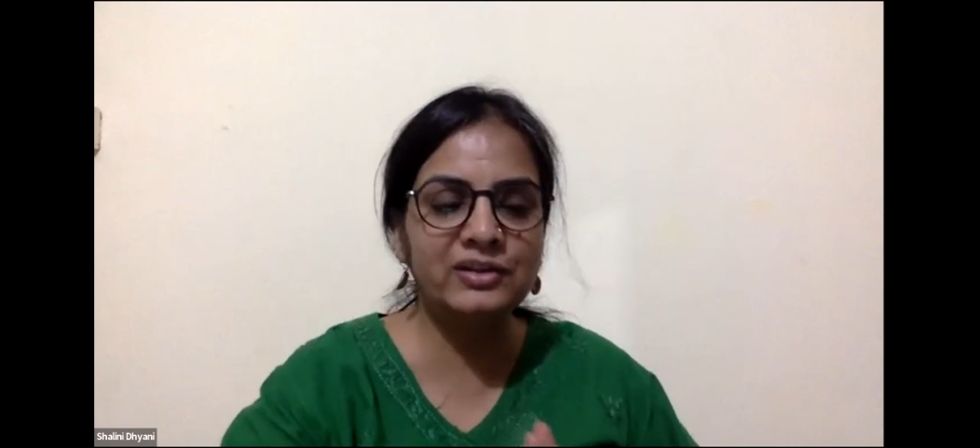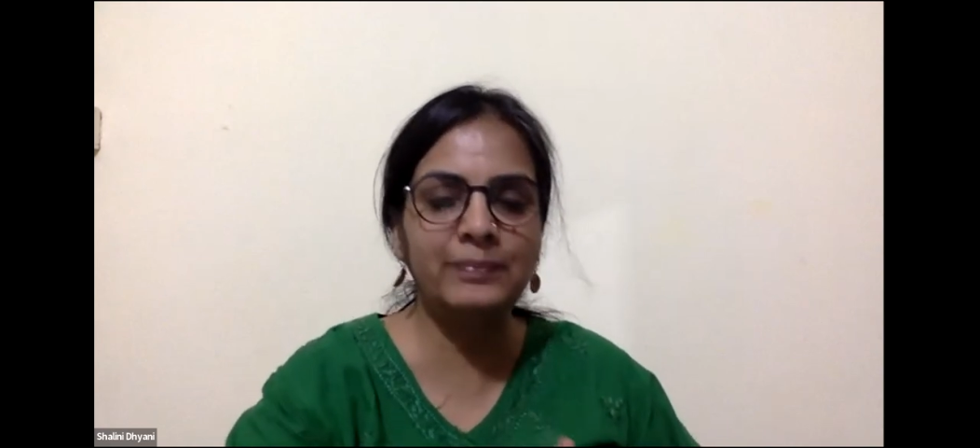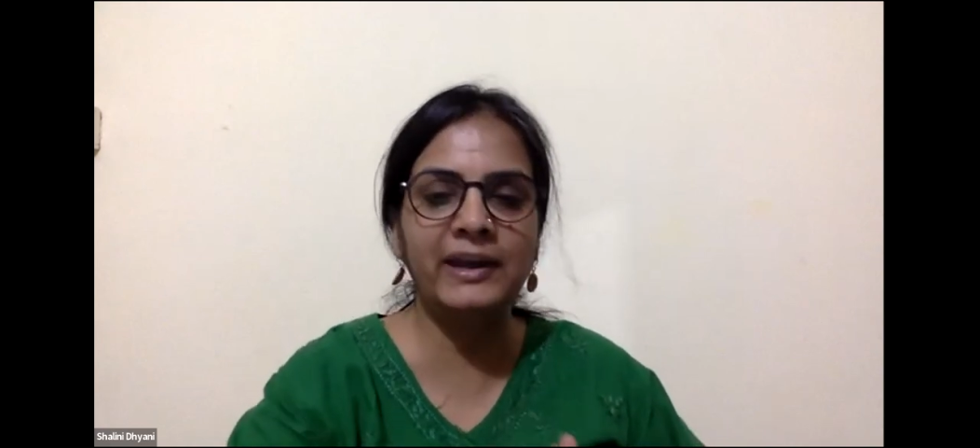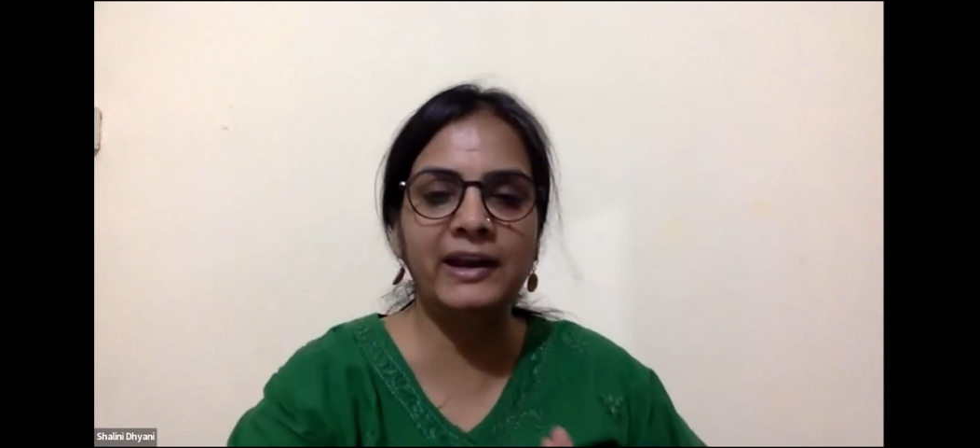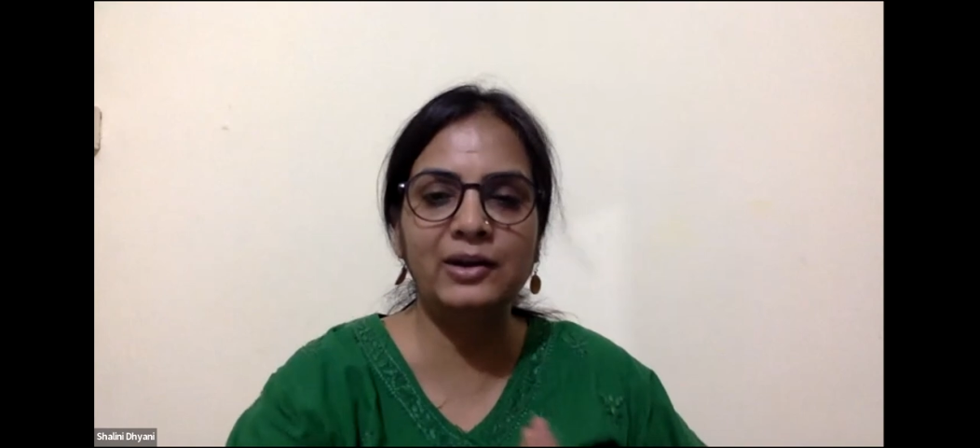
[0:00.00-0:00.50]

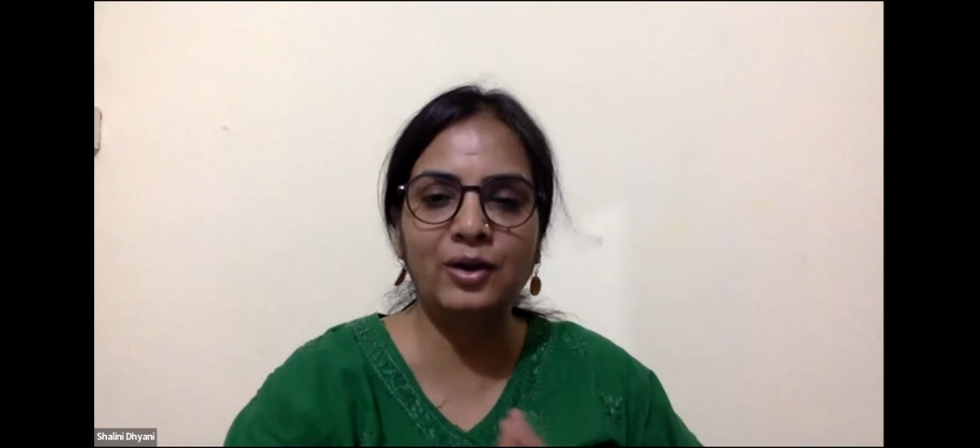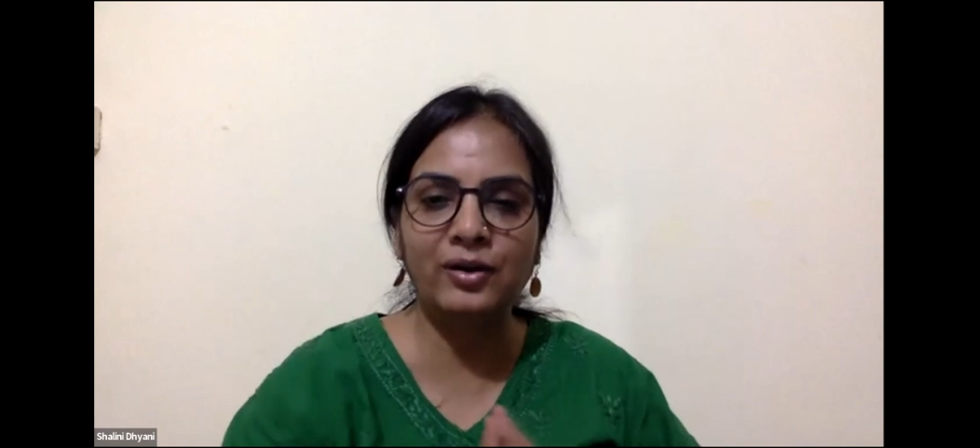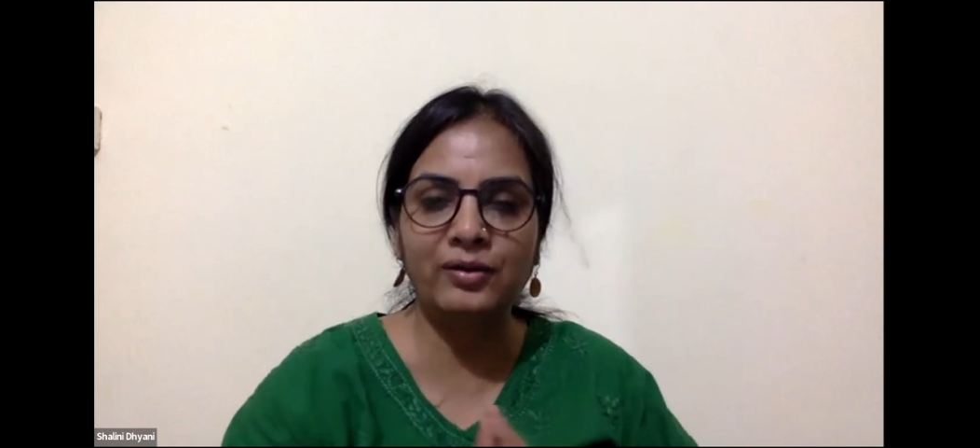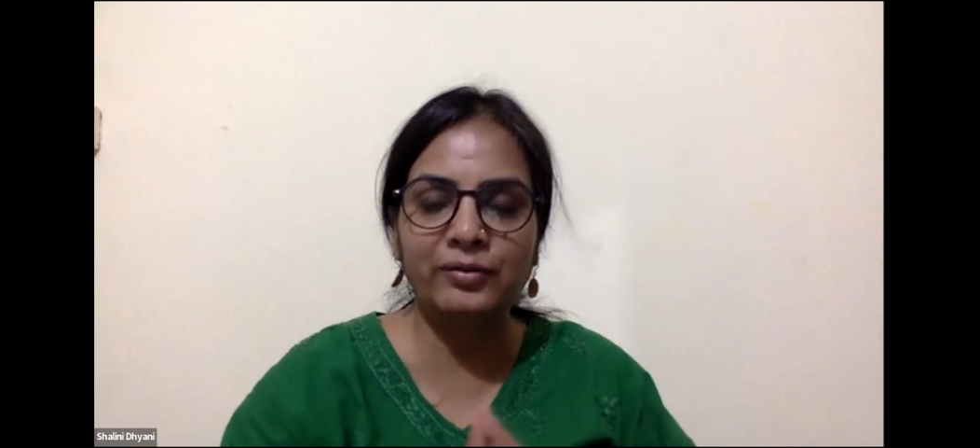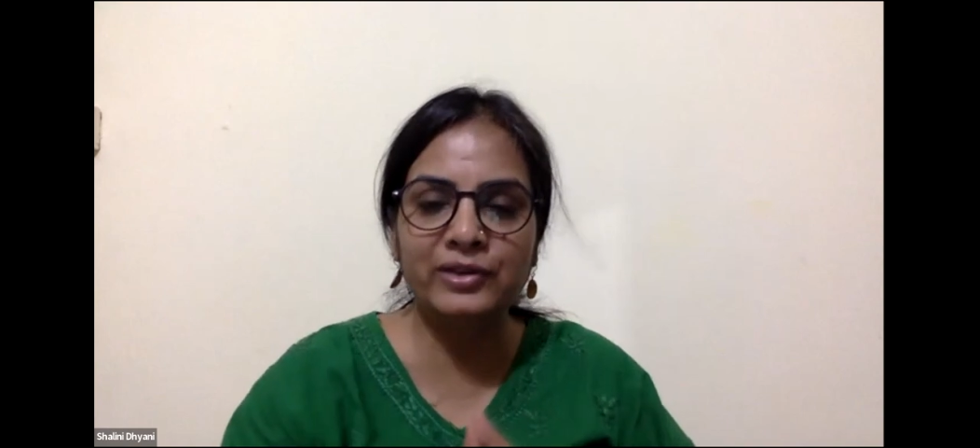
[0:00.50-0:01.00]
debate
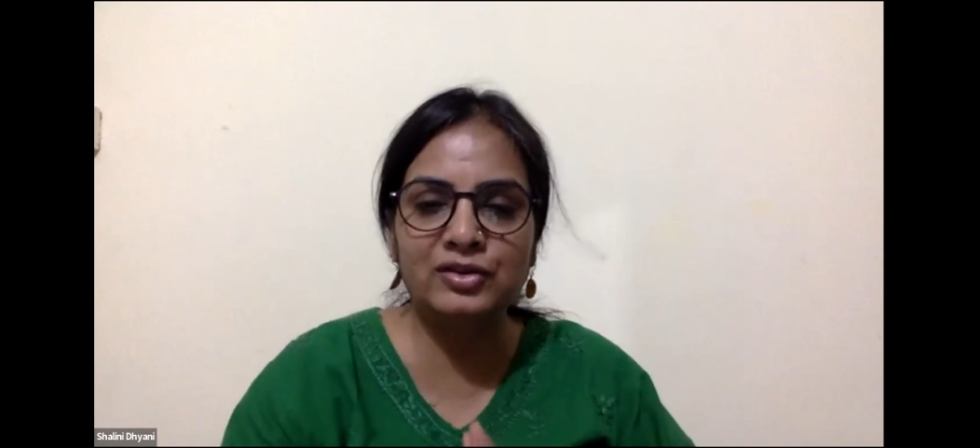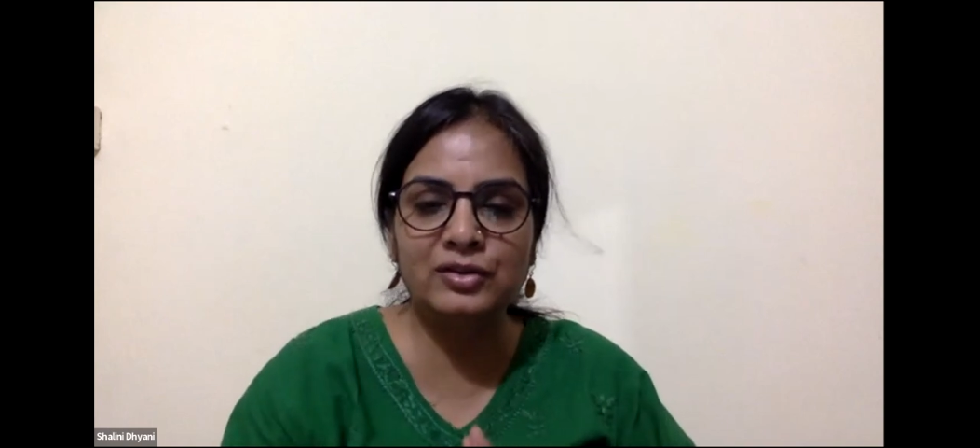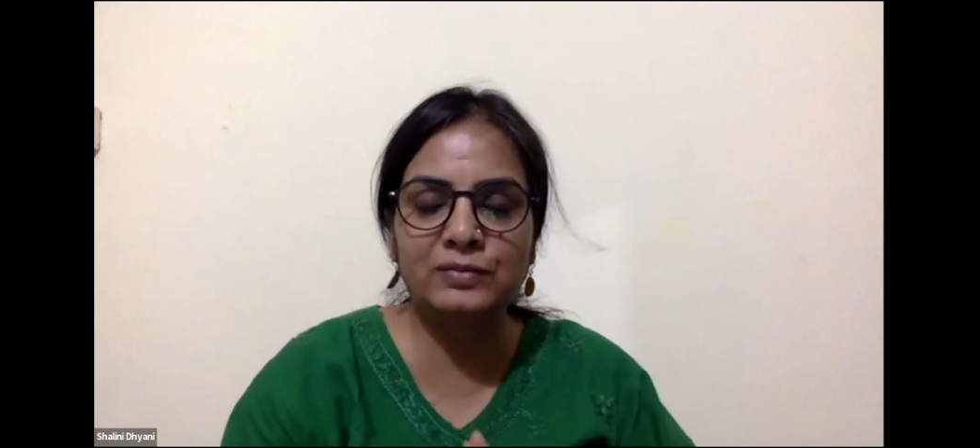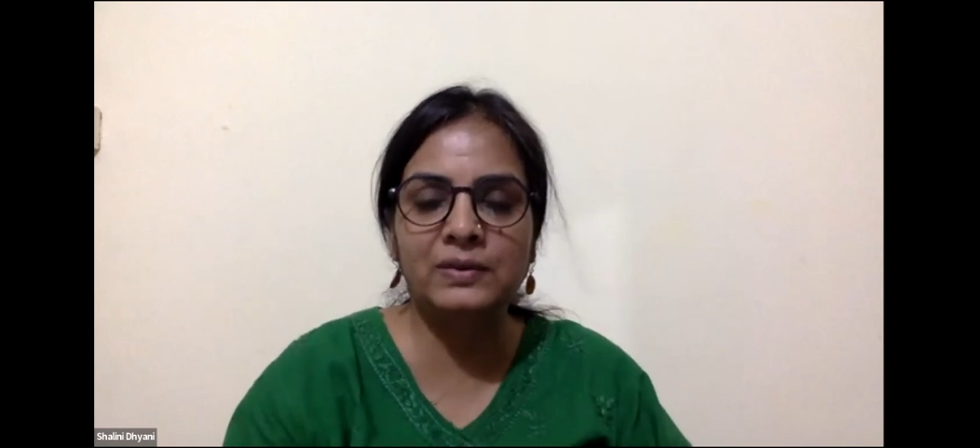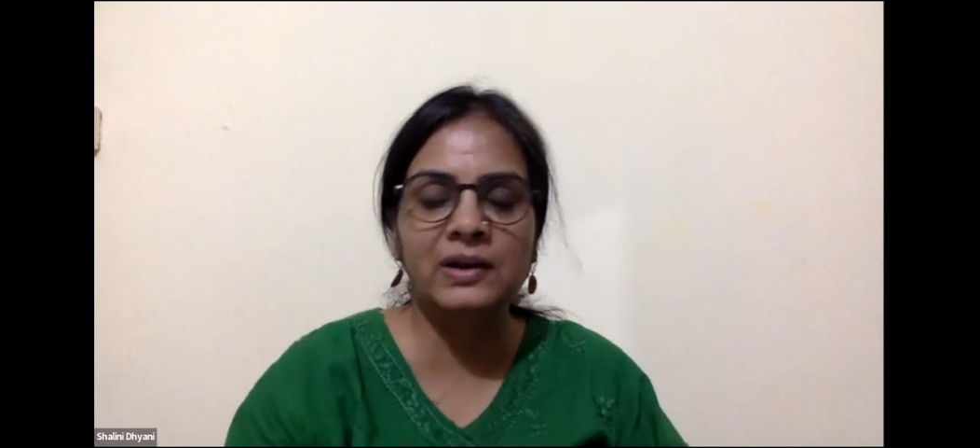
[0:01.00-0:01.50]
or which